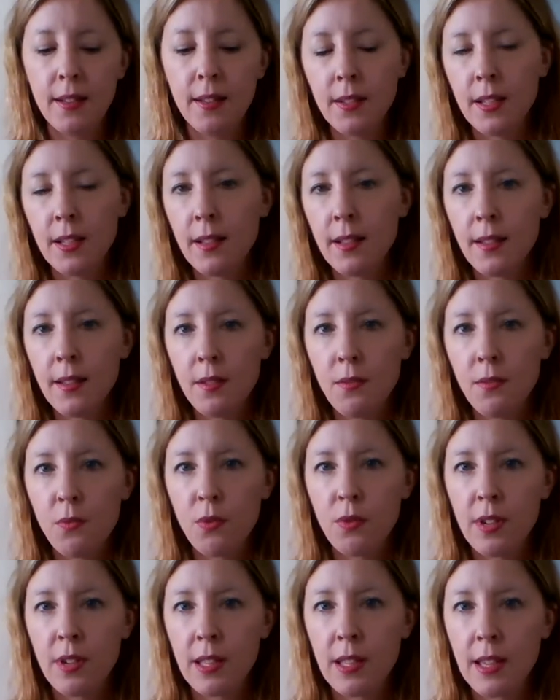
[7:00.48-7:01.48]
doesn't
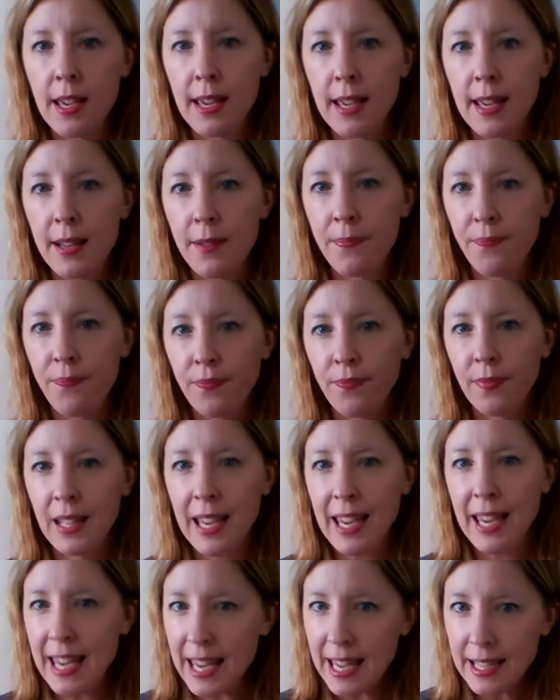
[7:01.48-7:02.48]
really
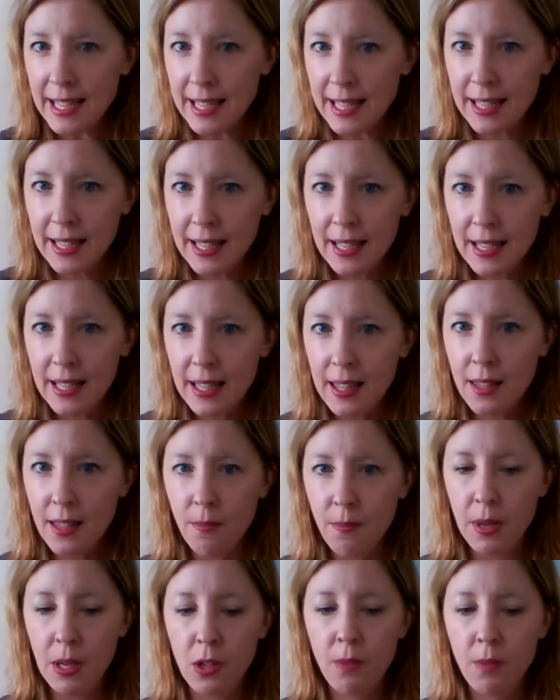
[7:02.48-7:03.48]
heat the
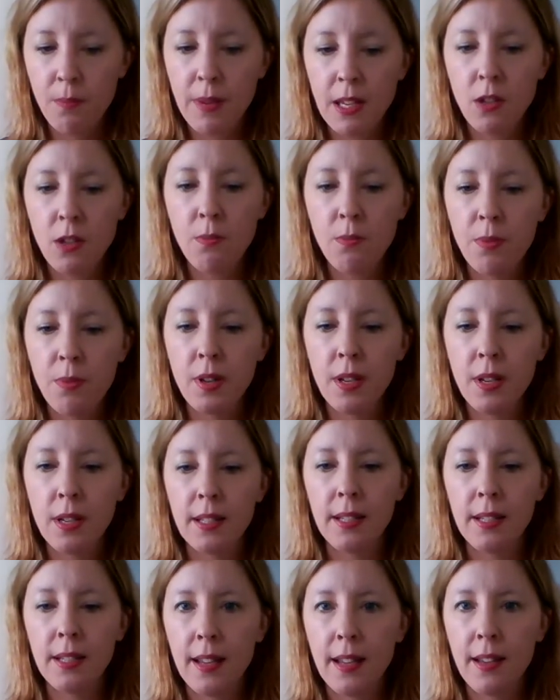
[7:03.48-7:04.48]
milk, but you
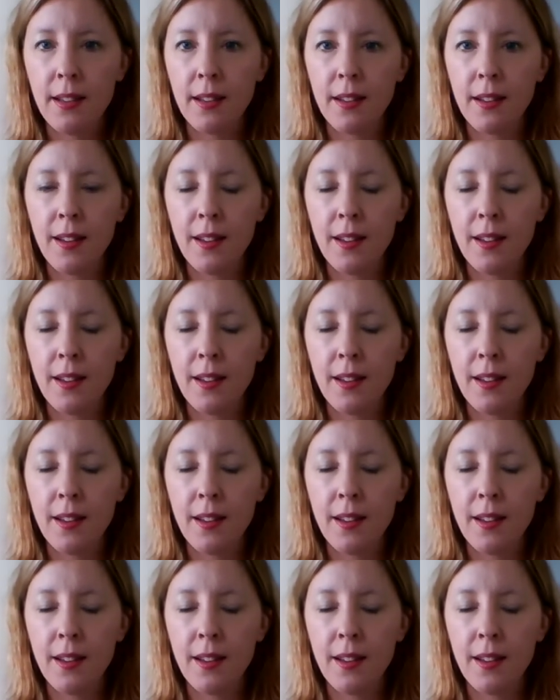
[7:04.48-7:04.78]
put it,